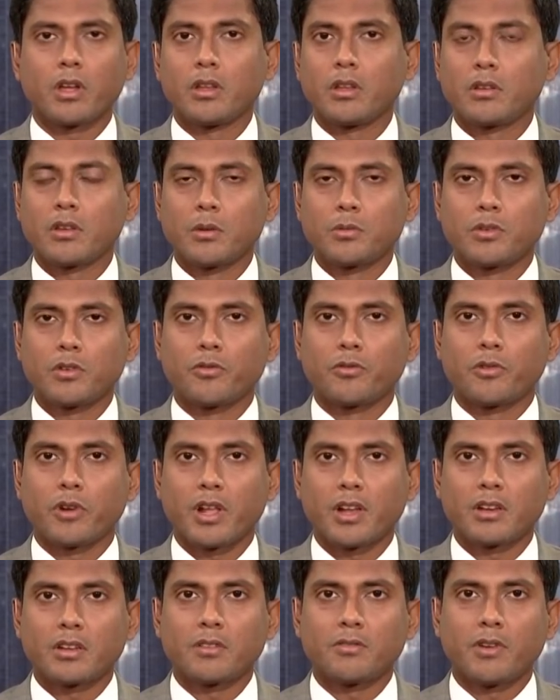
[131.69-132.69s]
in terms of
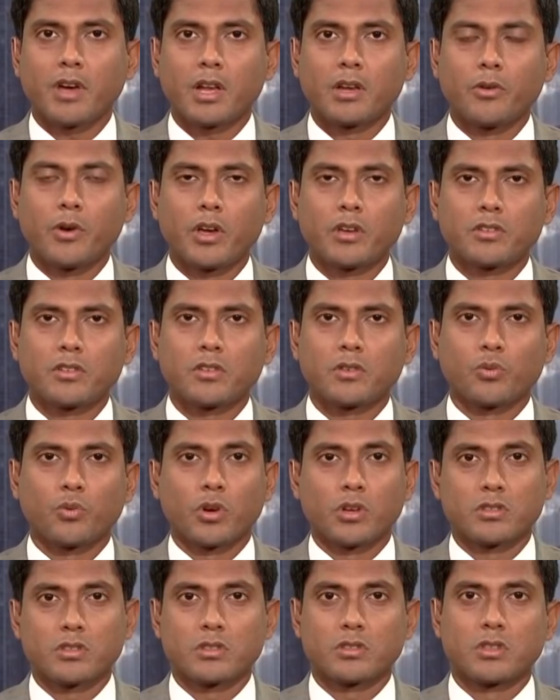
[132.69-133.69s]
relative valuations
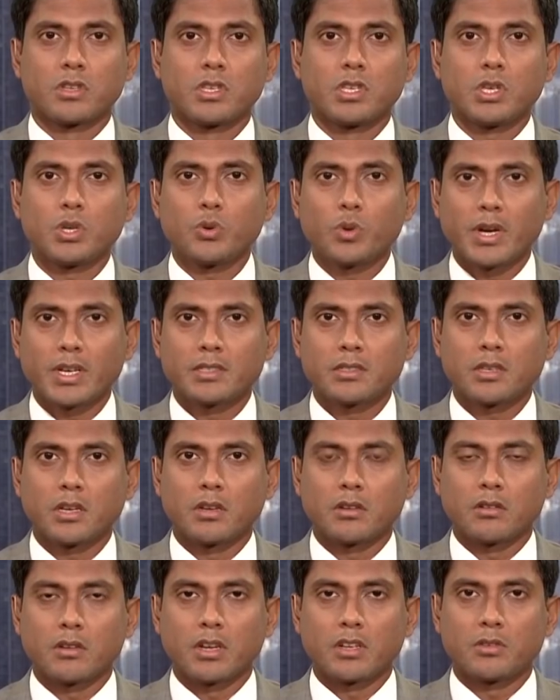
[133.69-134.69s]
versus the U.S.
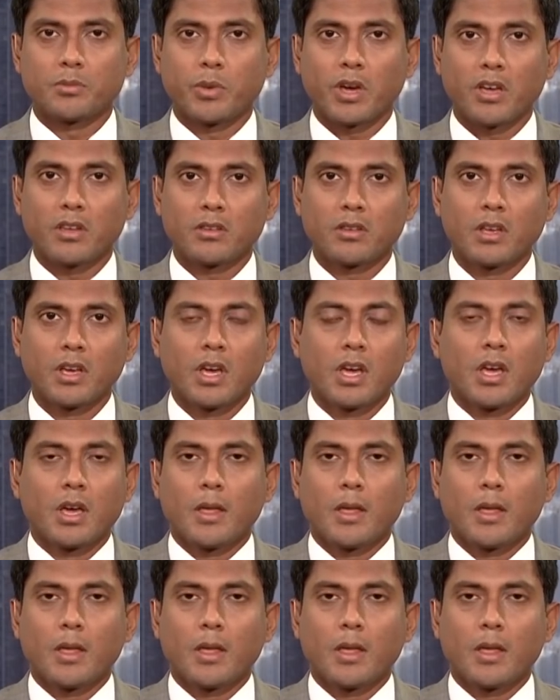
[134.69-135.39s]
internet space,